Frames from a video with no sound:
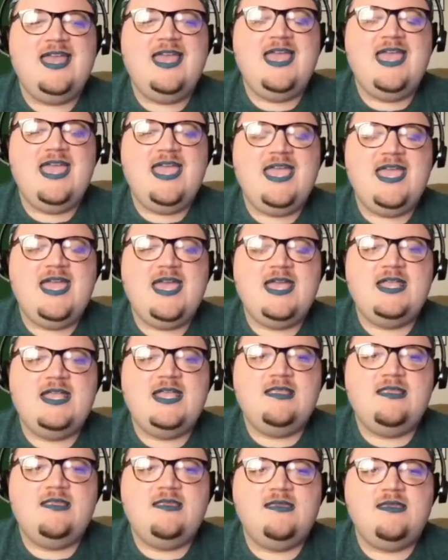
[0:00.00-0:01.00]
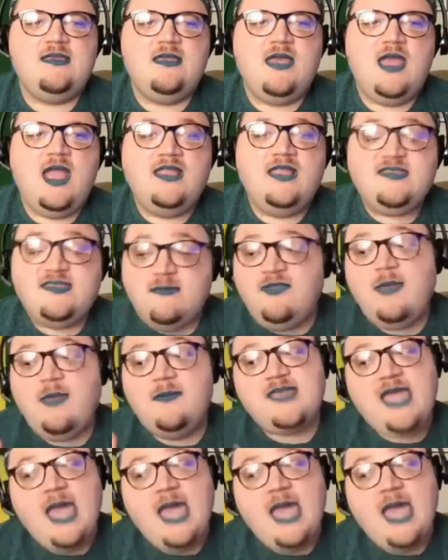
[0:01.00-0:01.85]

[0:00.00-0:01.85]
And and sometimes